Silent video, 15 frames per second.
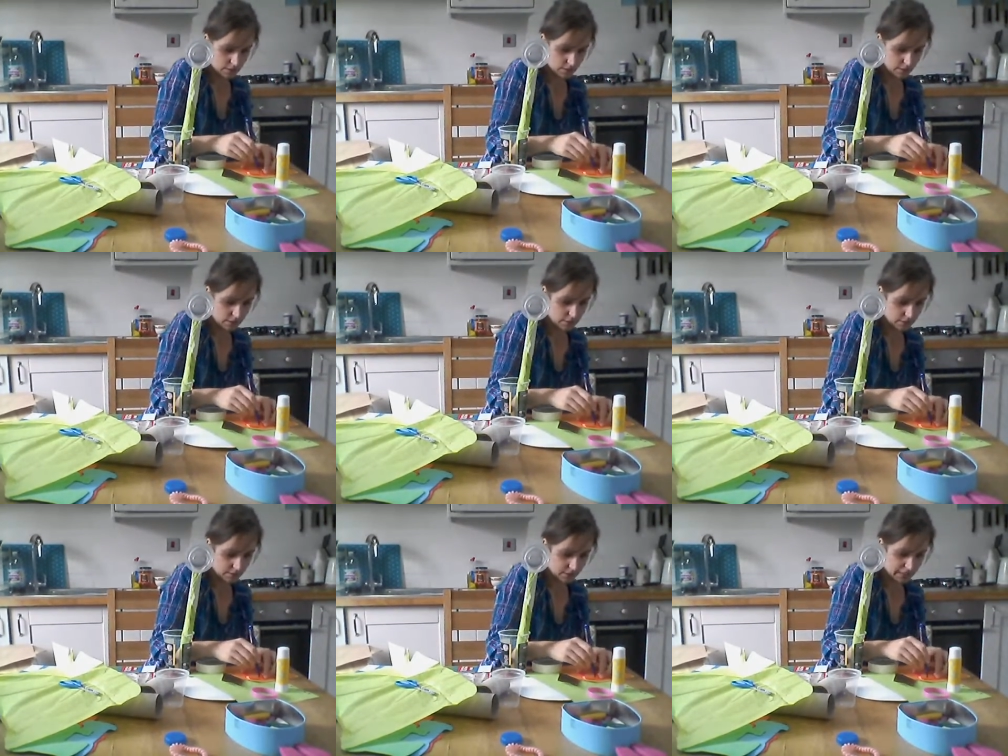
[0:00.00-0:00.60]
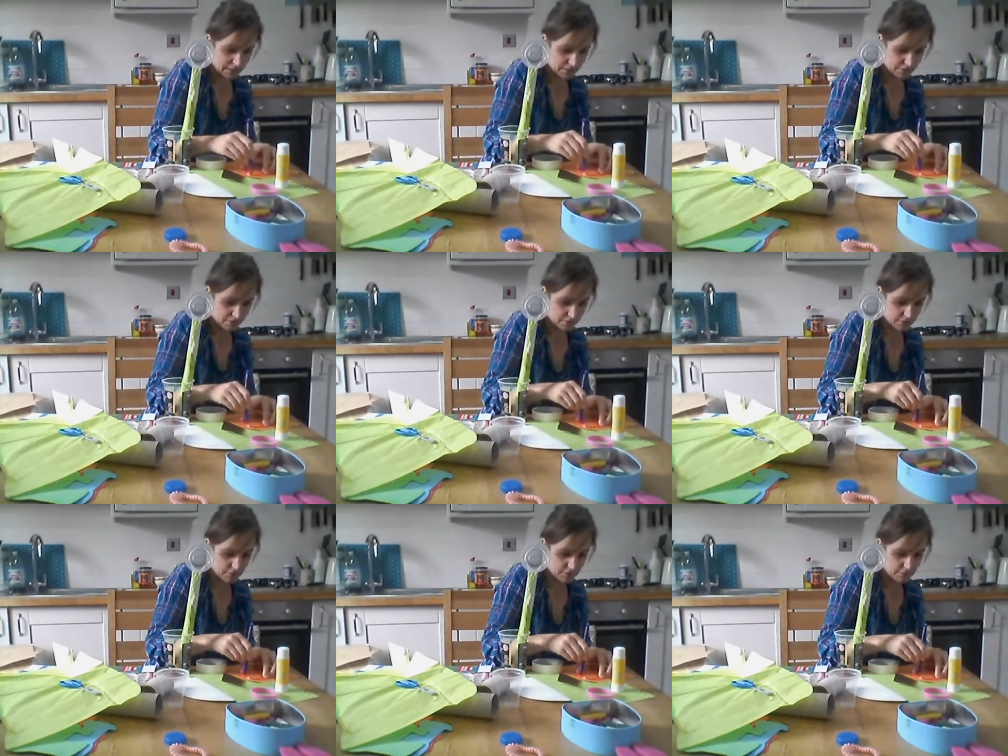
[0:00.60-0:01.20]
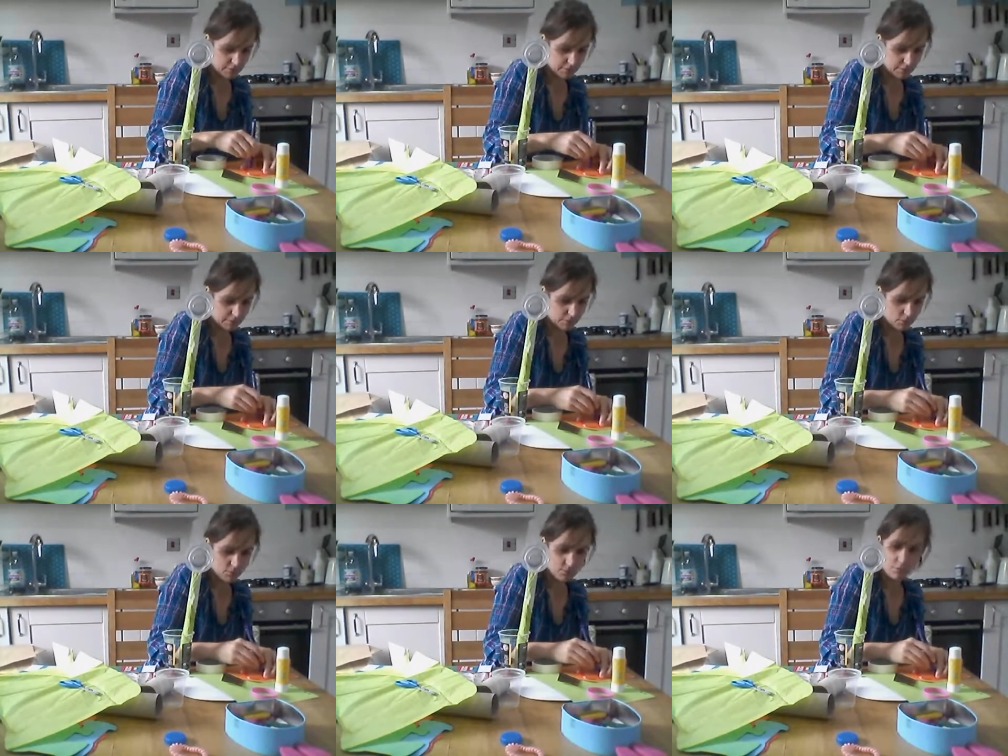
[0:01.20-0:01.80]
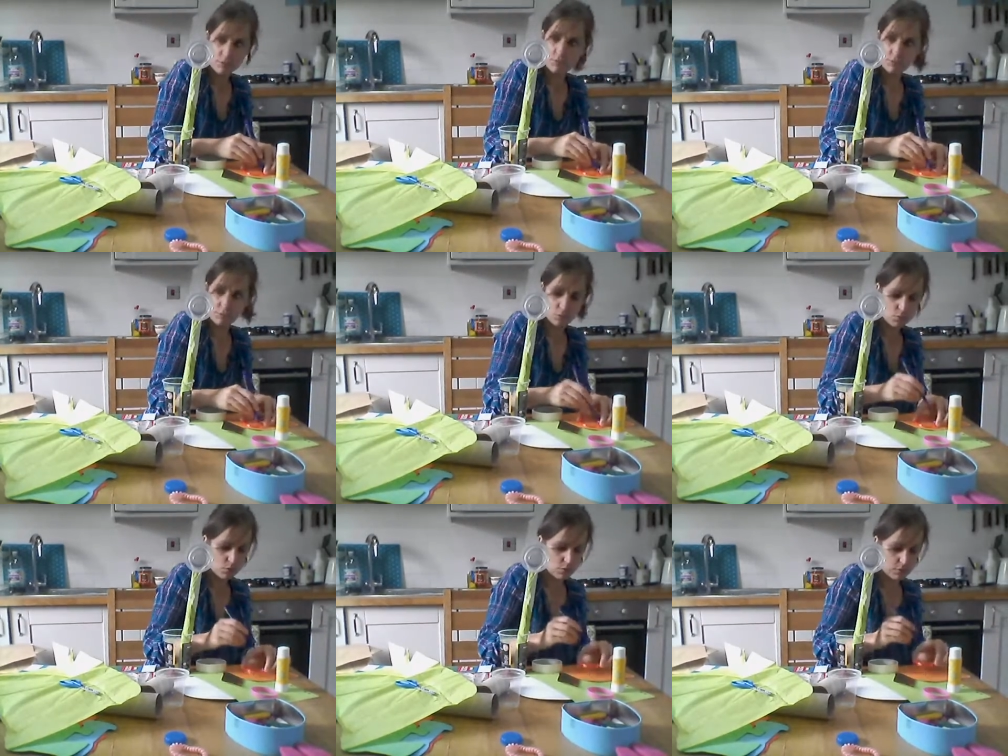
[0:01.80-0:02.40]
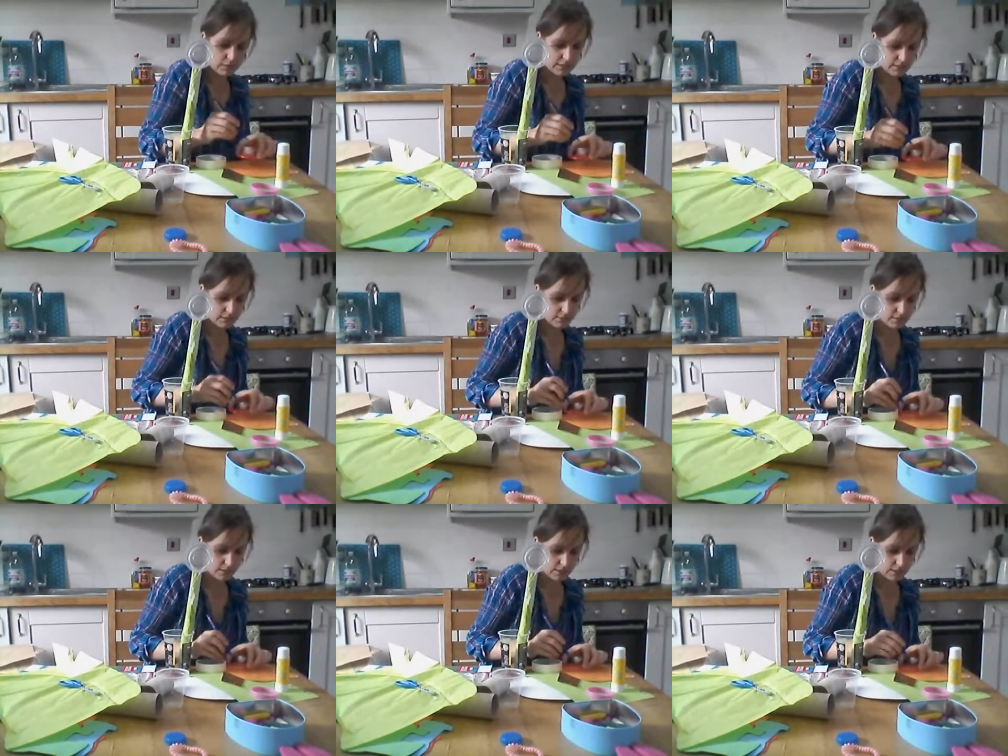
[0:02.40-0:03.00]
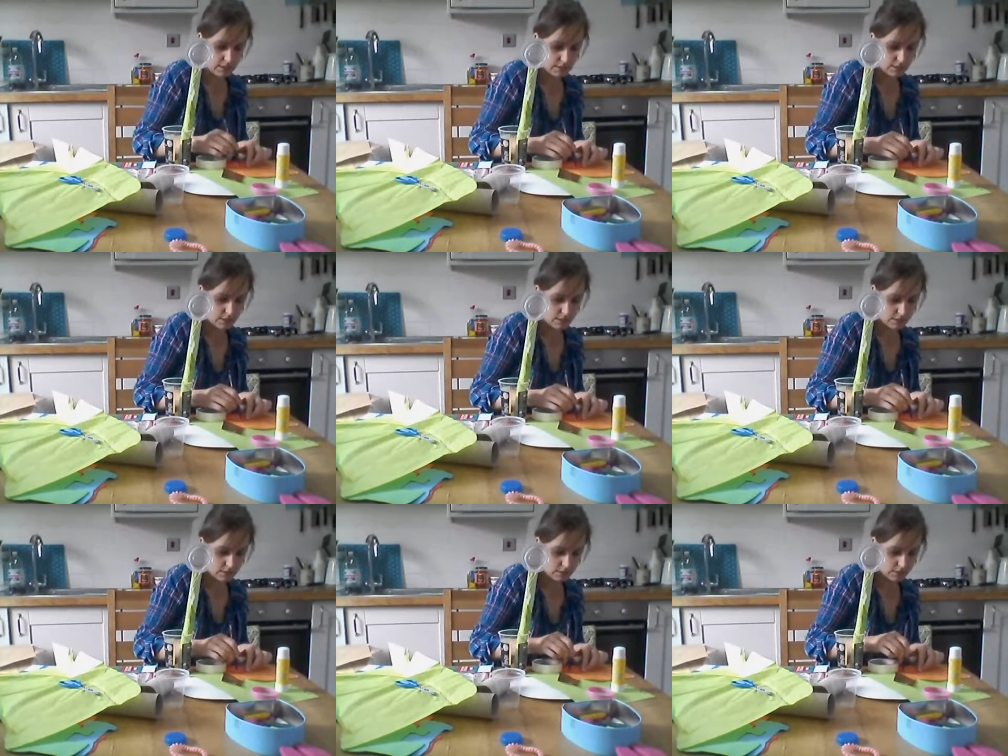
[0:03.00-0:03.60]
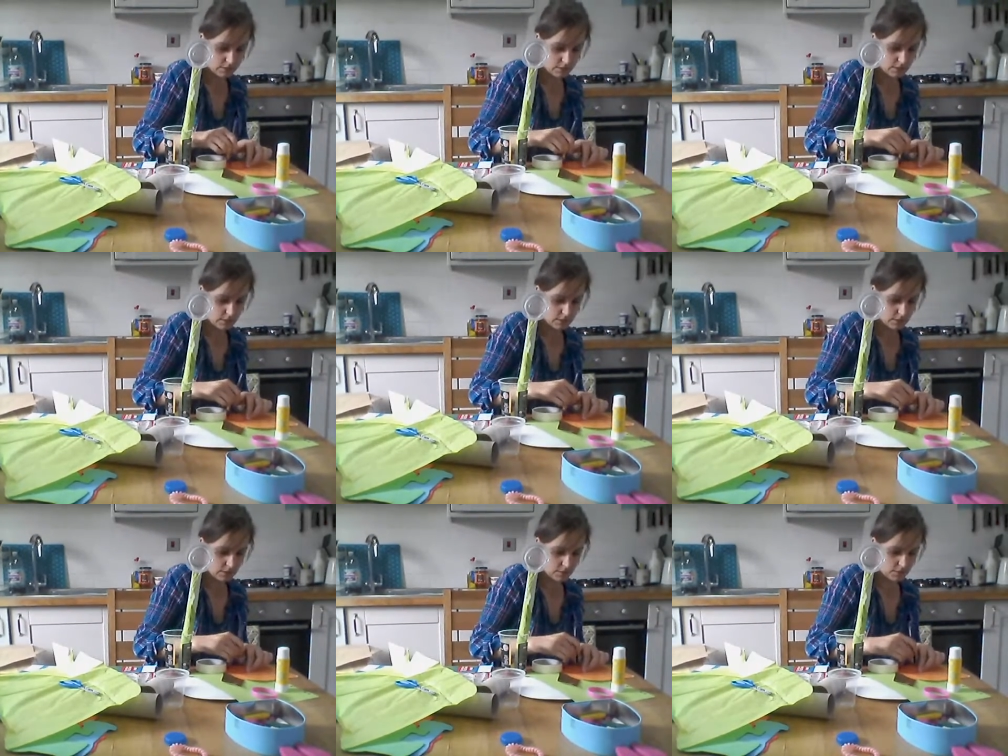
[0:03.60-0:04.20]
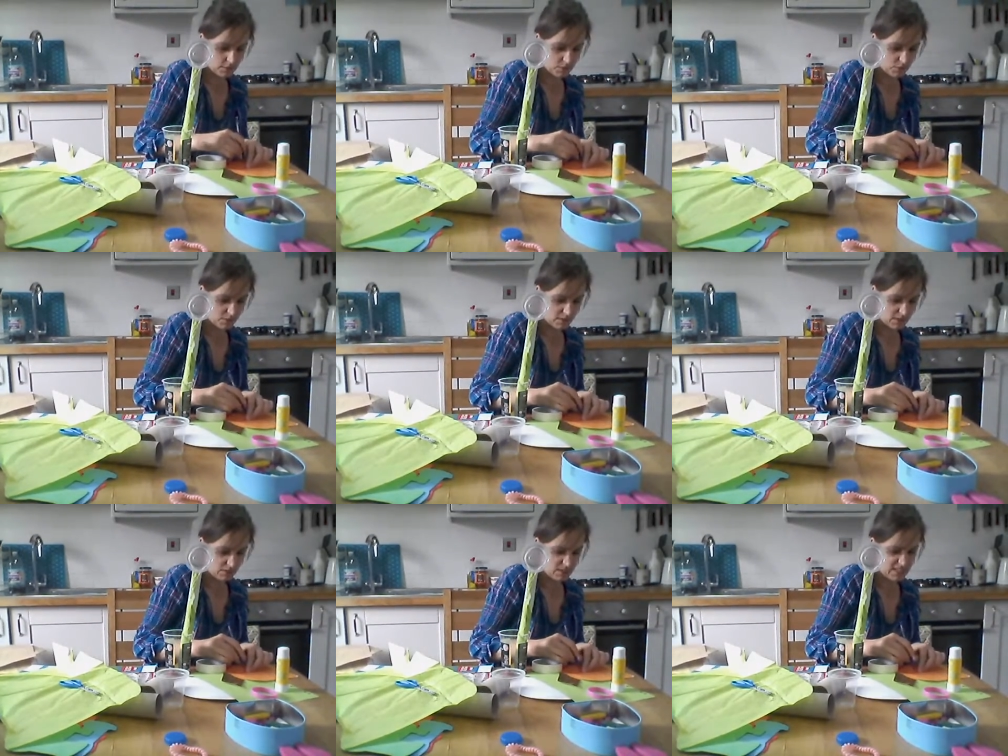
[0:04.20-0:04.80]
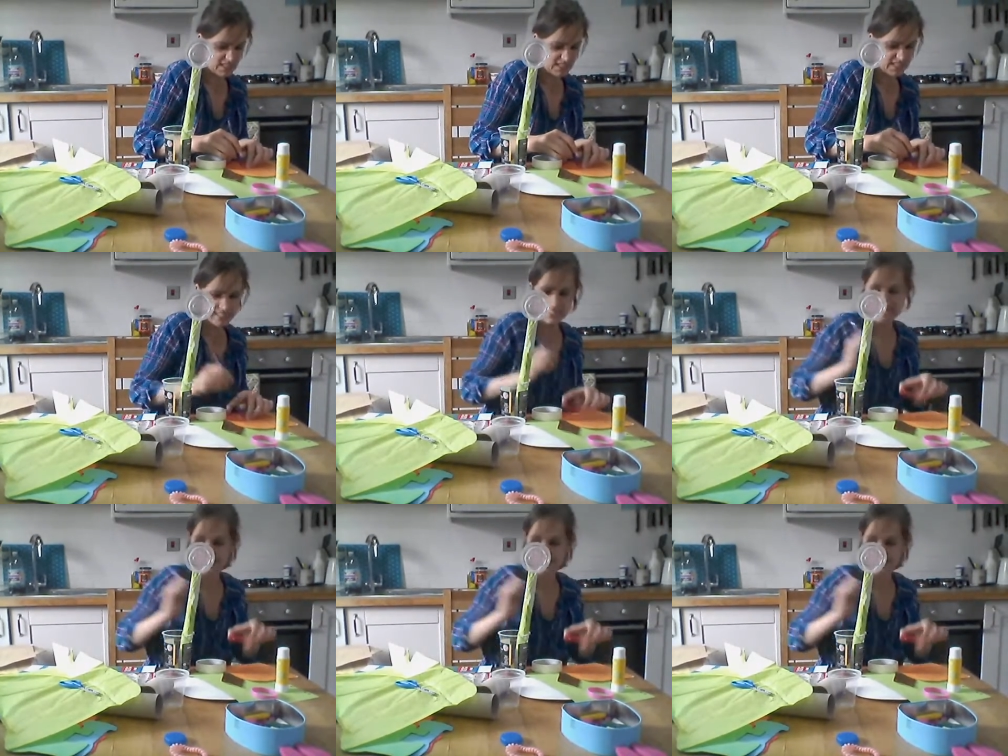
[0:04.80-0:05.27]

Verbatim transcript: I think I'm going to have maybe room for four. Let's see. Oh, it's squeaky.